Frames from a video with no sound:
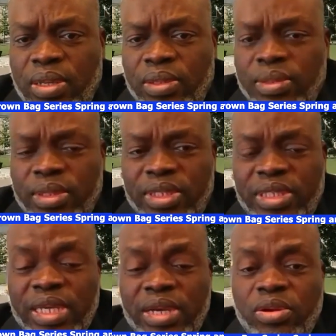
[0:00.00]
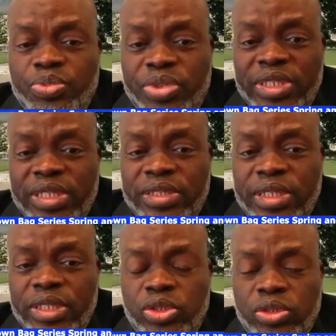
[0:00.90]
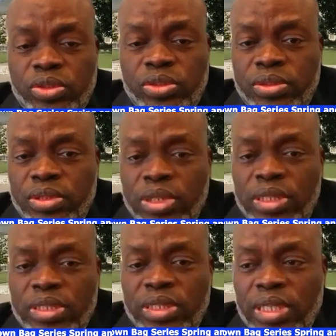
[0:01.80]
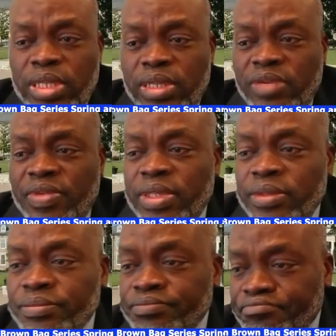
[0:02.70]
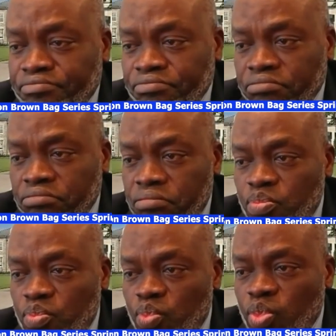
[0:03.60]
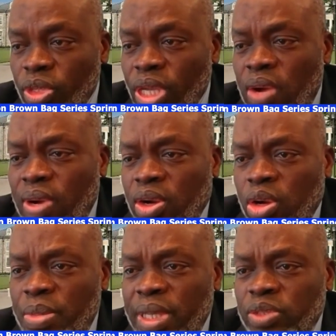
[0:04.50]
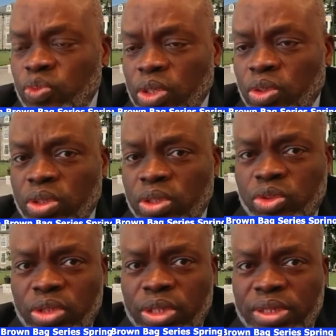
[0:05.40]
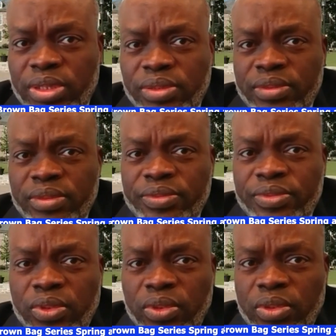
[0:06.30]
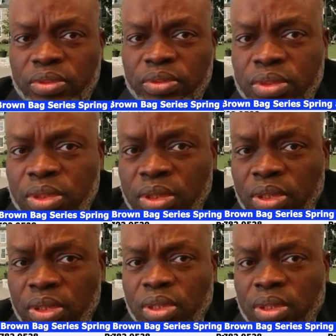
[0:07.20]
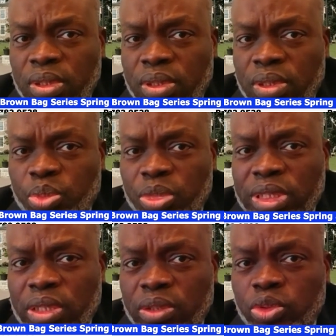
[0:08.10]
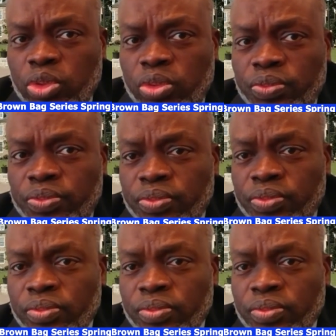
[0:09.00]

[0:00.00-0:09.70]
until the second presentation is given. Our comment, we hold on to it for Mr. Ojo.